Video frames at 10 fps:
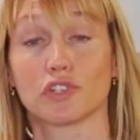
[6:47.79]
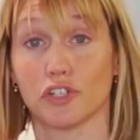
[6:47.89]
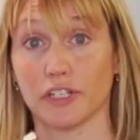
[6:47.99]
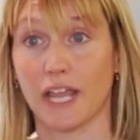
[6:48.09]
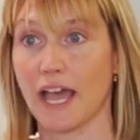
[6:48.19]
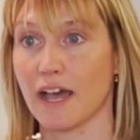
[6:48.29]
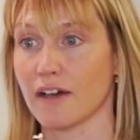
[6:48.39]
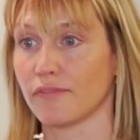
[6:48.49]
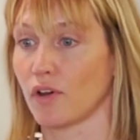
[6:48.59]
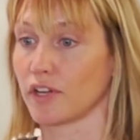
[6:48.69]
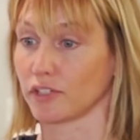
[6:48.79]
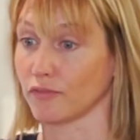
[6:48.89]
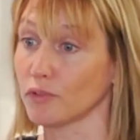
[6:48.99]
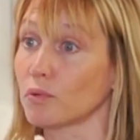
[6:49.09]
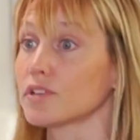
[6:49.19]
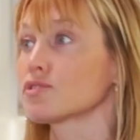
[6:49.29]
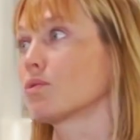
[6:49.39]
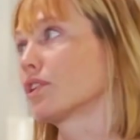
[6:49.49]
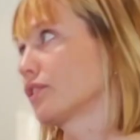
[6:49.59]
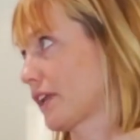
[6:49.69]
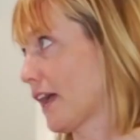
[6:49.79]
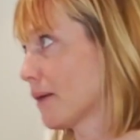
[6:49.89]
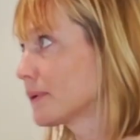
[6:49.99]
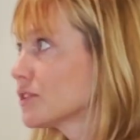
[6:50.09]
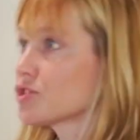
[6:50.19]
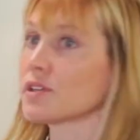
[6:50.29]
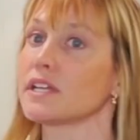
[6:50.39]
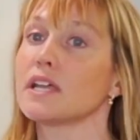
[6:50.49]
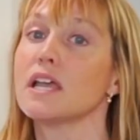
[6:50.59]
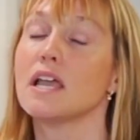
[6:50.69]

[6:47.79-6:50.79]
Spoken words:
could have on your floors or your cabinetry.